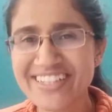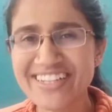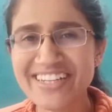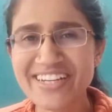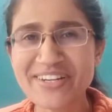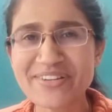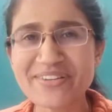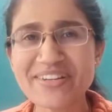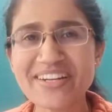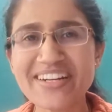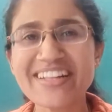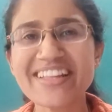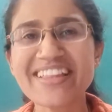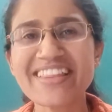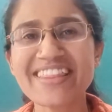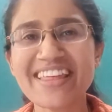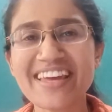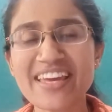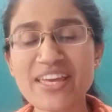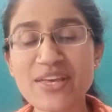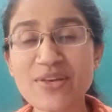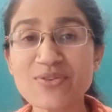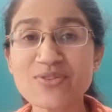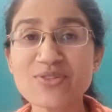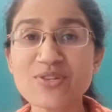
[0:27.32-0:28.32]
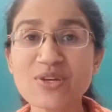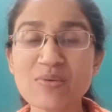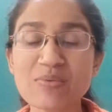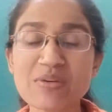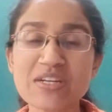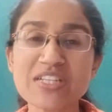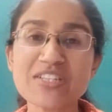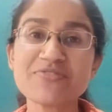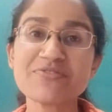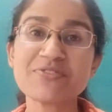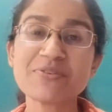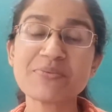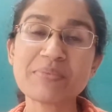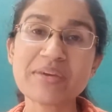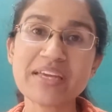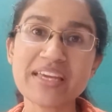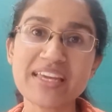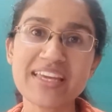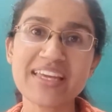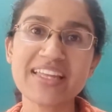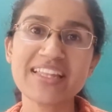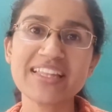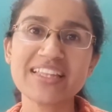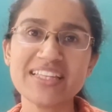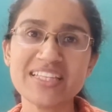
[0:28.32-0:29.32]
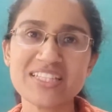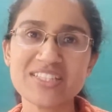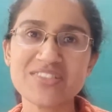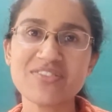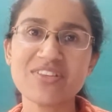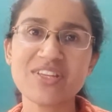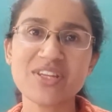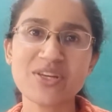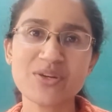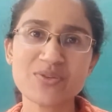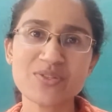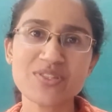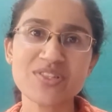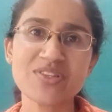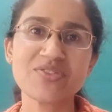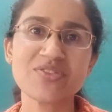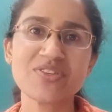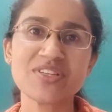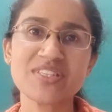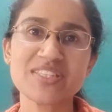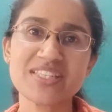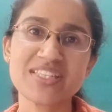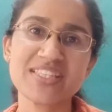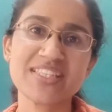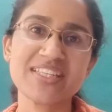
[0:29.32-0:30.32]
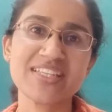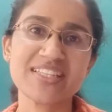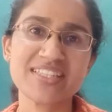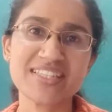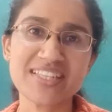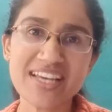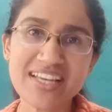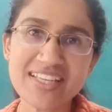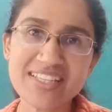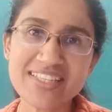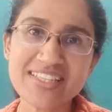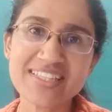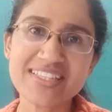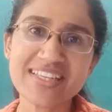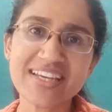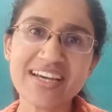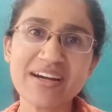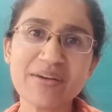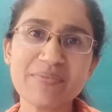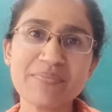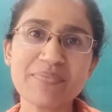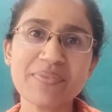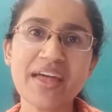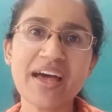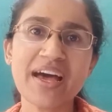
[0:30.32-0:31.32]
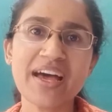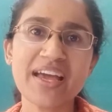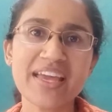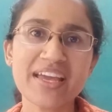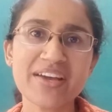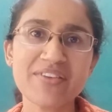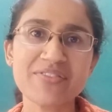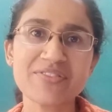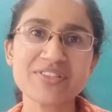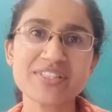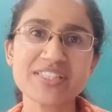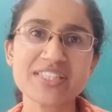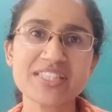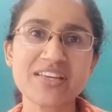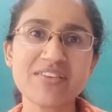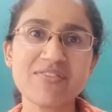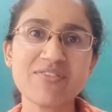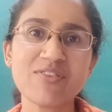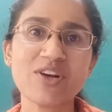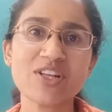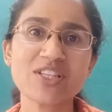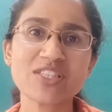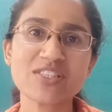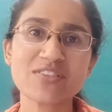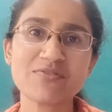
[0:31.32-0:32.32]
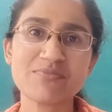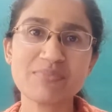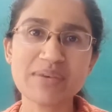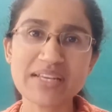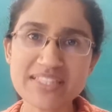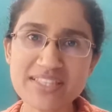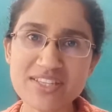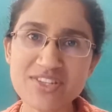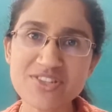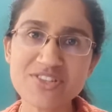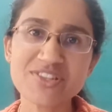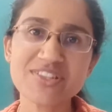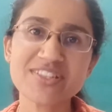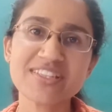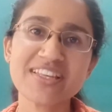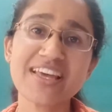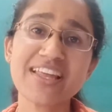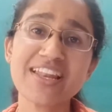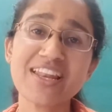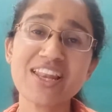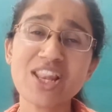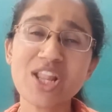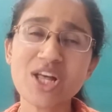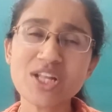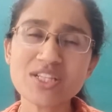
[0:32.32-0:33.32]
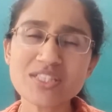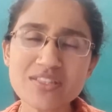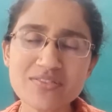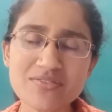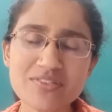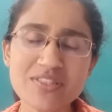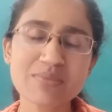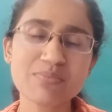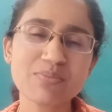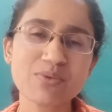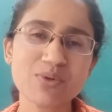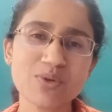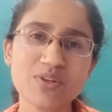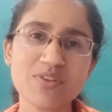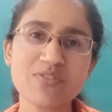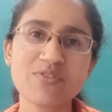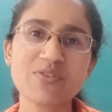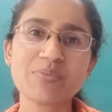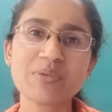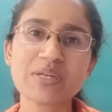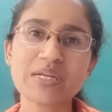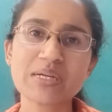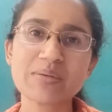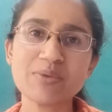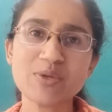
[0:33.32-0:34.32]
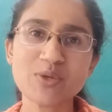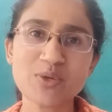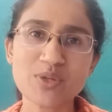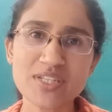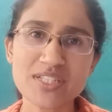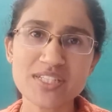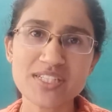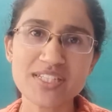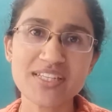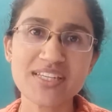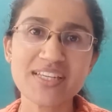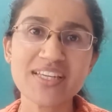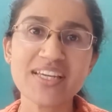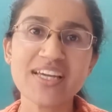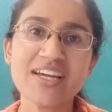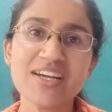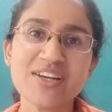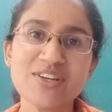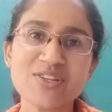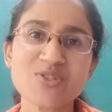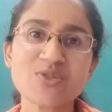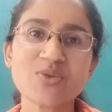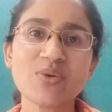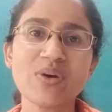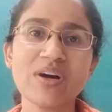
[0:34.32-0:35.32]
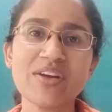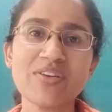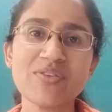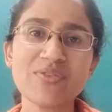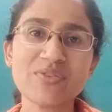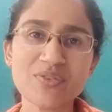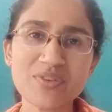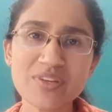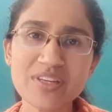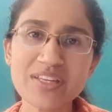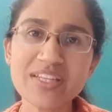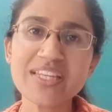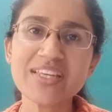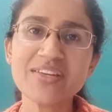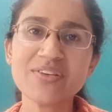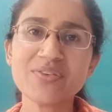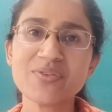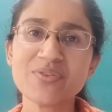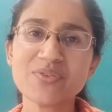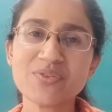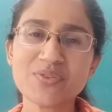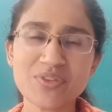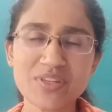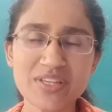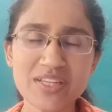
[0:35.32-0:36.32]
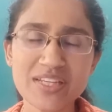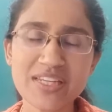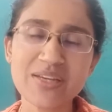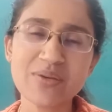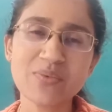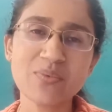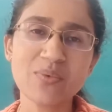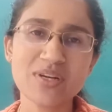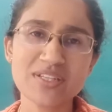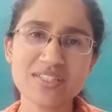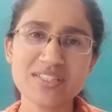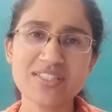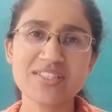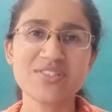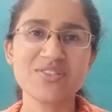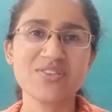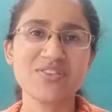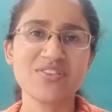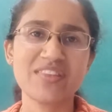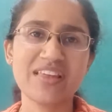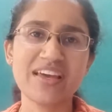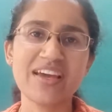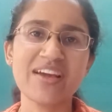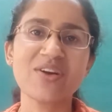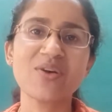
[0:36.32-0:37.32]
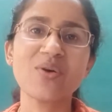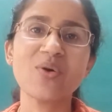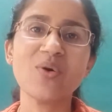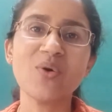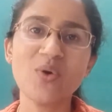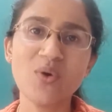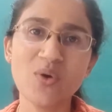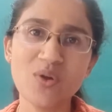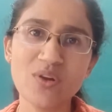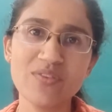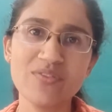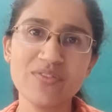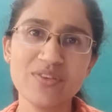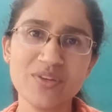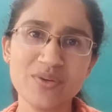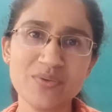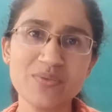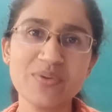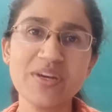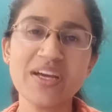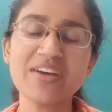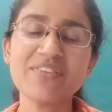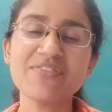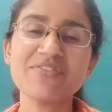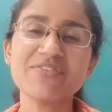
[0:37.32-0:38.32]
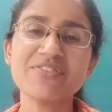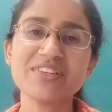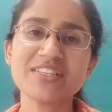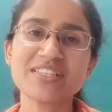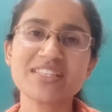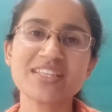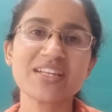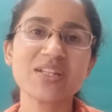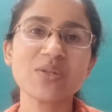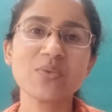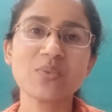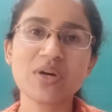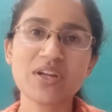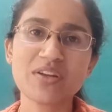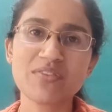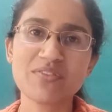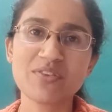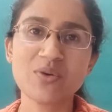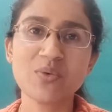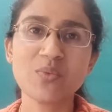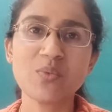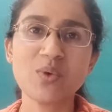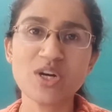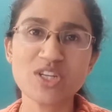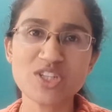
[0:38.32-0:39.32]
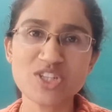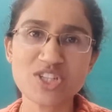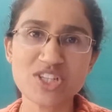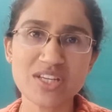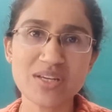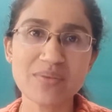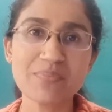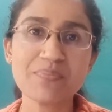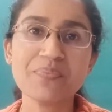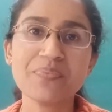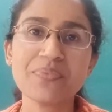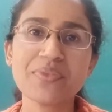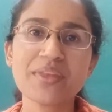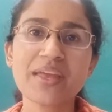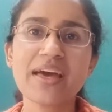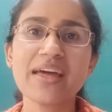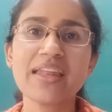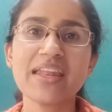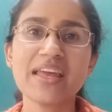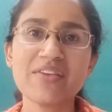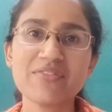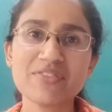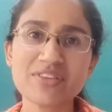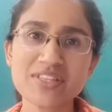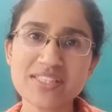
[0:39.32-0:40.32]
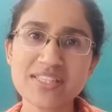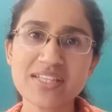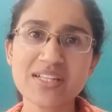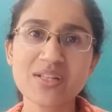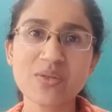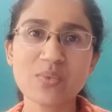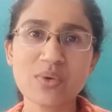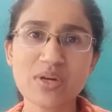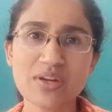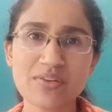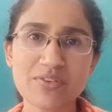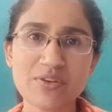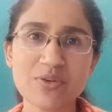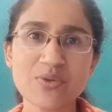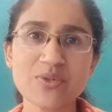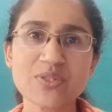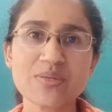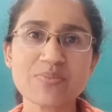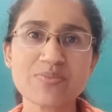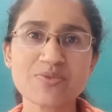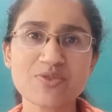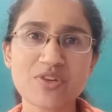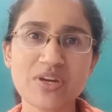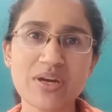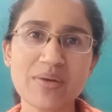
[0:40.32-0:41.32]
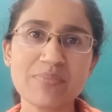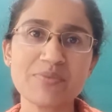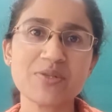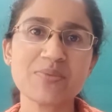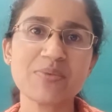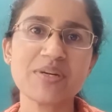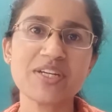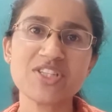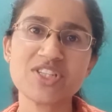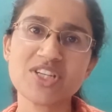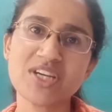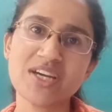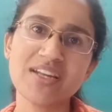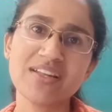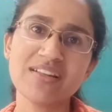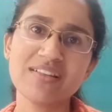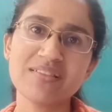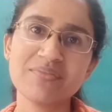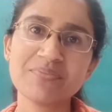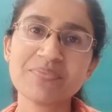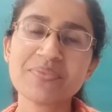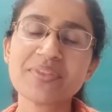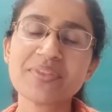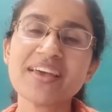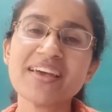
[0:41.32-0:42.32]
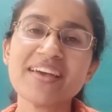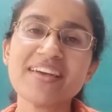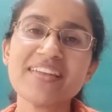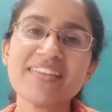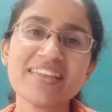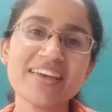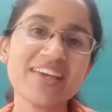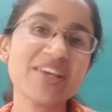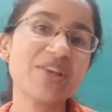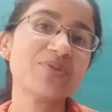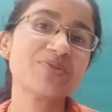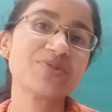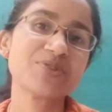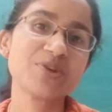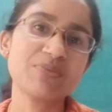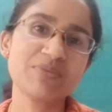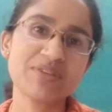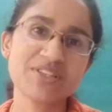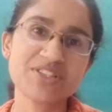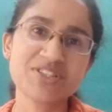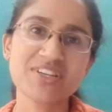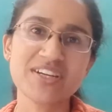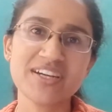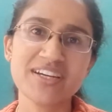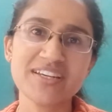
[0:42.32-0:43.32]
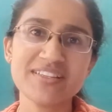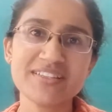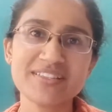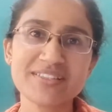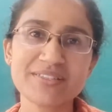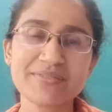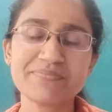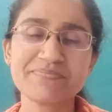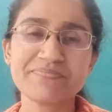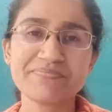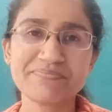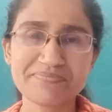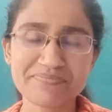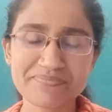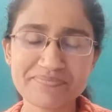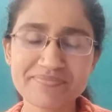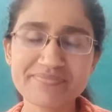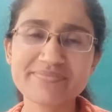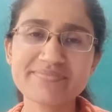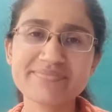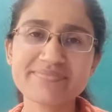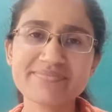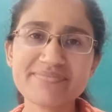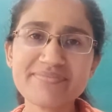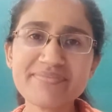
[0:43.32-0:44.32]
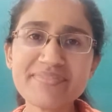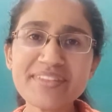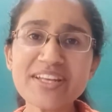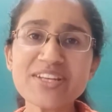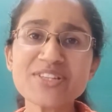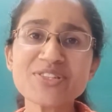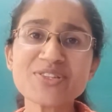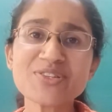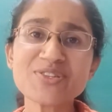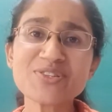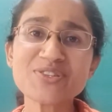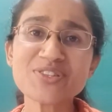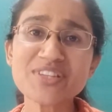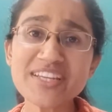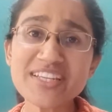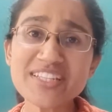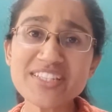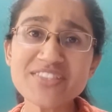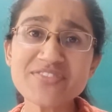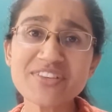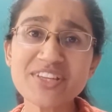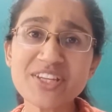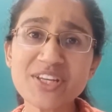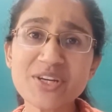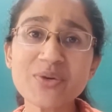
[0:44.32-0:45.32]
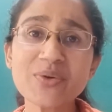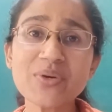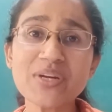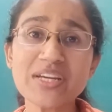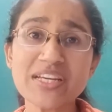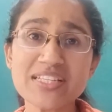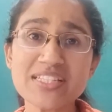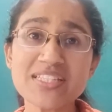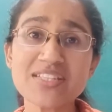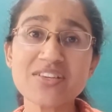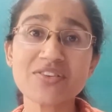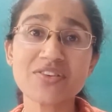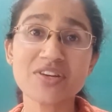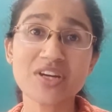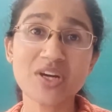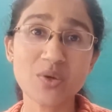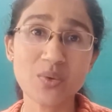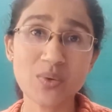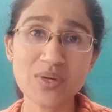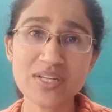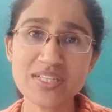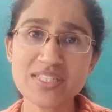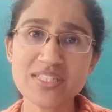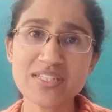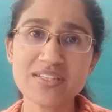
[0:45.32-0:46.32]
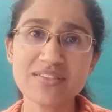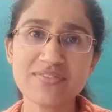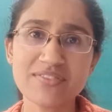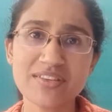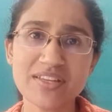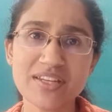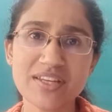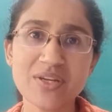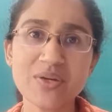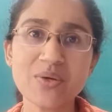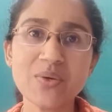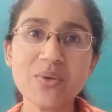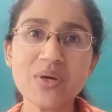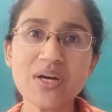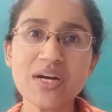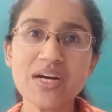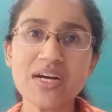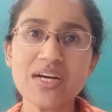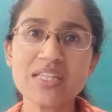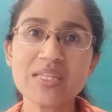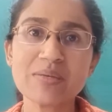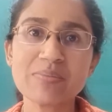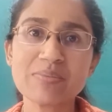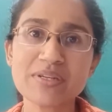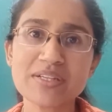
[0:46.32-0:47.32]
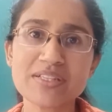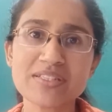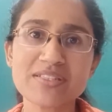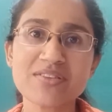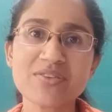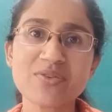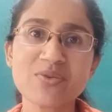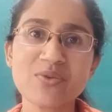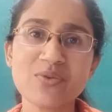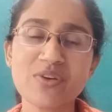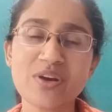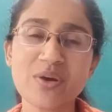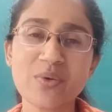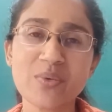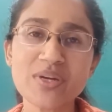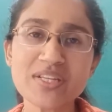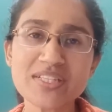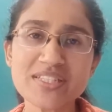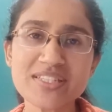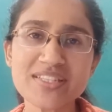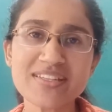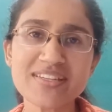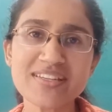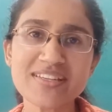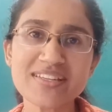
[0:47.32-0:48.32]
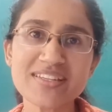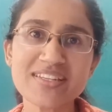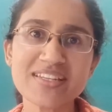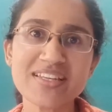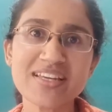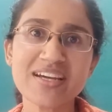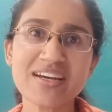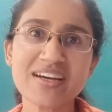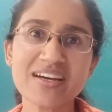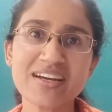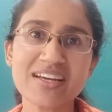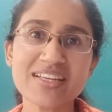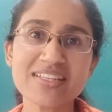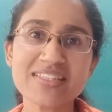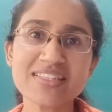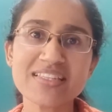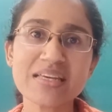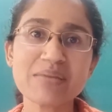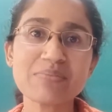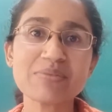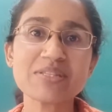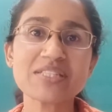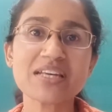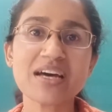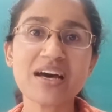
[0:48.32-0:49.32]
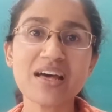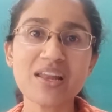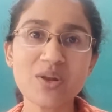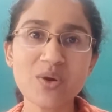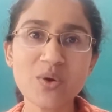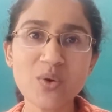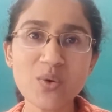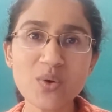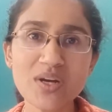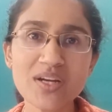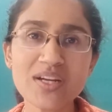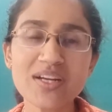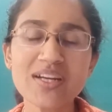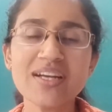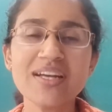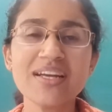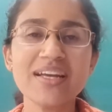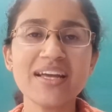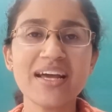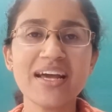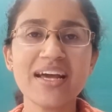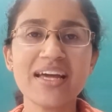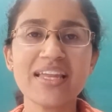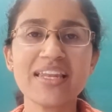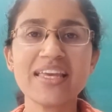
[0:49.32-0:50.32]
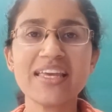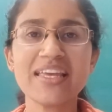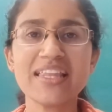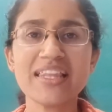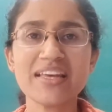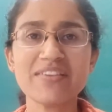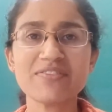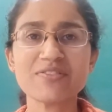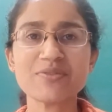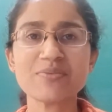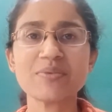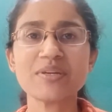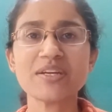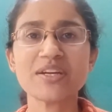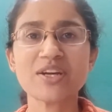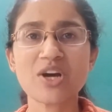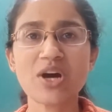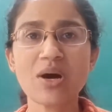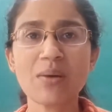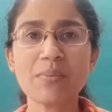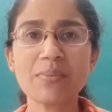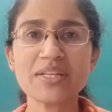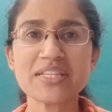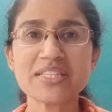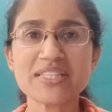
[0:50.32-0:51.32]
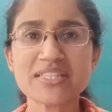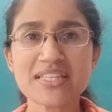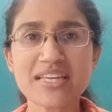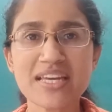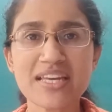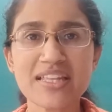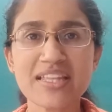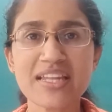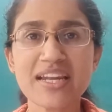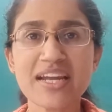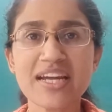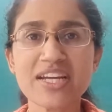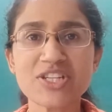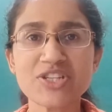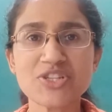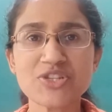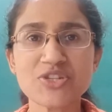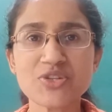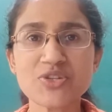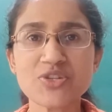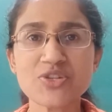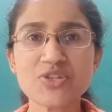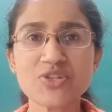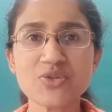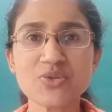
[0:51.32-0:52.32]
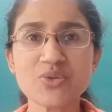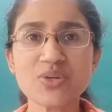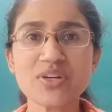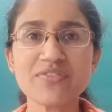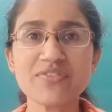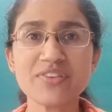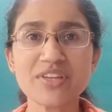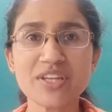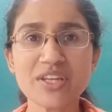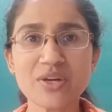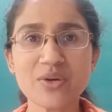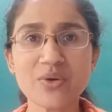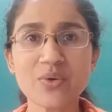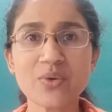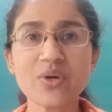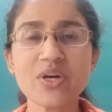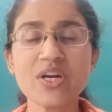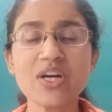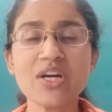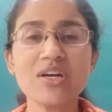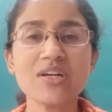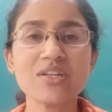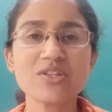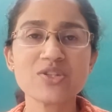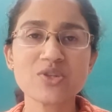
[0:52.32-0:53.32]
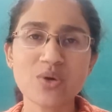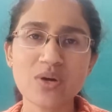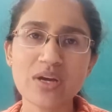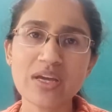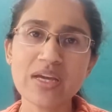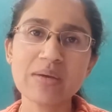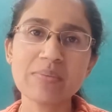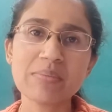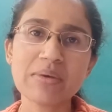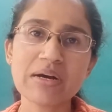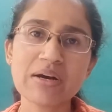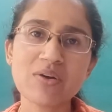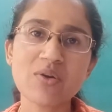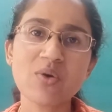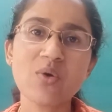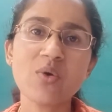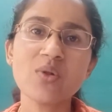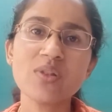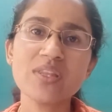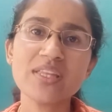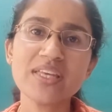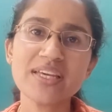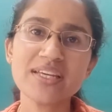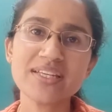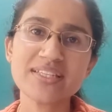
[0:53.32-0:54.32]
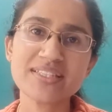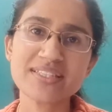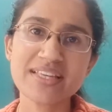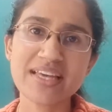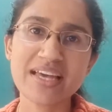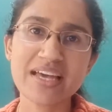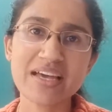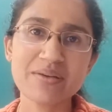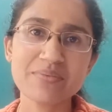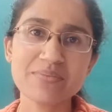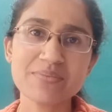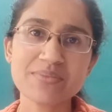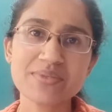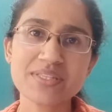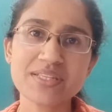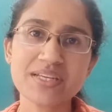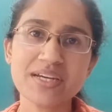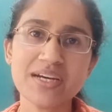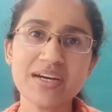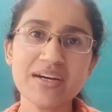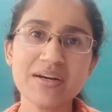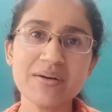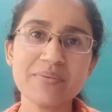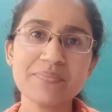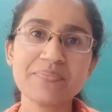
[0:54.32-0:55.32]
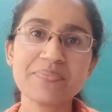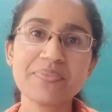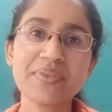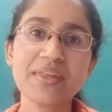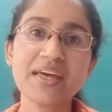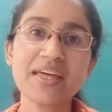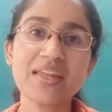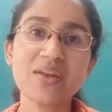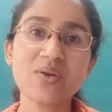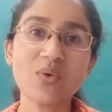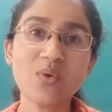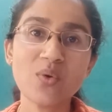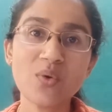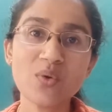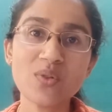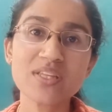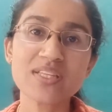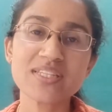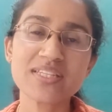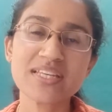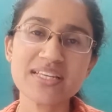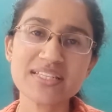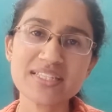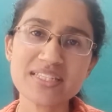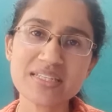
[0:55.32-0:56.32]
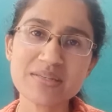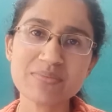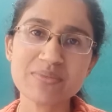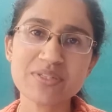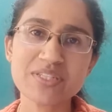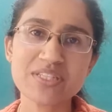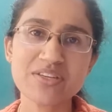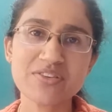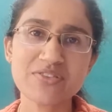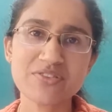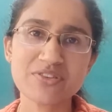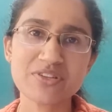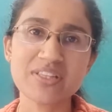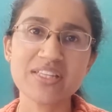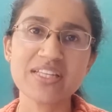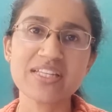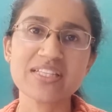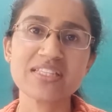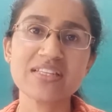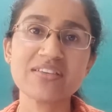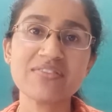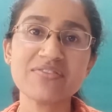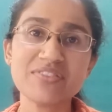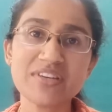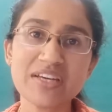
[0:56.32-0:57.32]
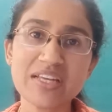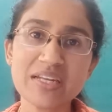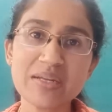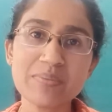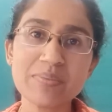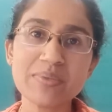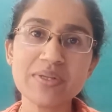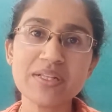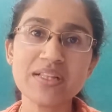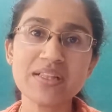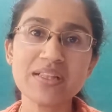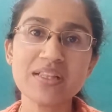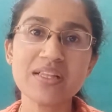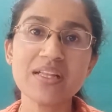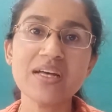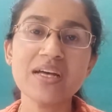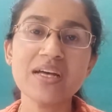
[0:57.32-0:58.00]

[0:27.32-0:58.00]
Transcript: Well, thank you so much for making these video series a success. I have received lots of messages and lots of support from the community. So I really wanted to thank all of you, every single one of you watching and every single one of you subscribed to my channel. Thank you so much, guys. So today's video is a requested video. The person who requested it, his name is Alok, and he left me a comment saying that I should do a video talking about all the exams and all the testing material that's available